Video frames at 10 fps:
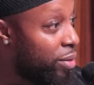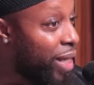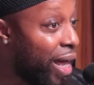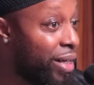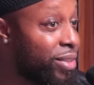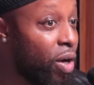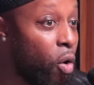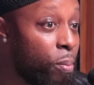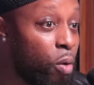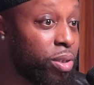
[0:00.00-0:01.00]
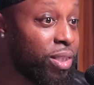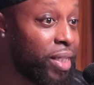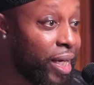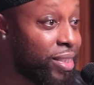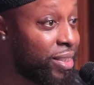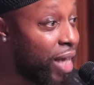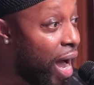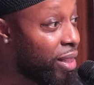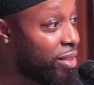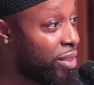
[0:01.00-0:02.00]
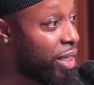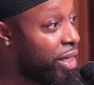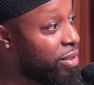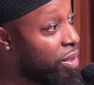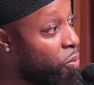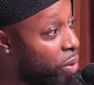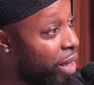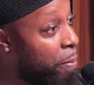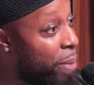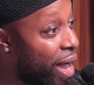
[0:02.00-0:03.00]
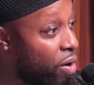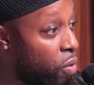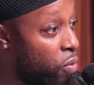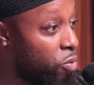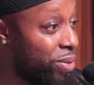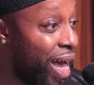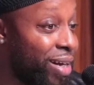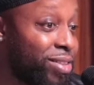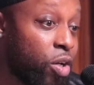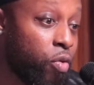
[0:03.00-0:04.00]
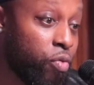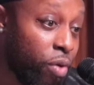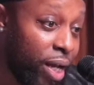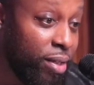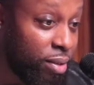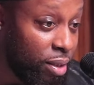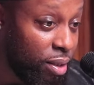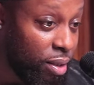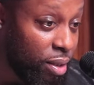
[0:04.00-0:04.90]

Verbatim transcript: That is almost $6 to get somewhere and back home. That is crazy.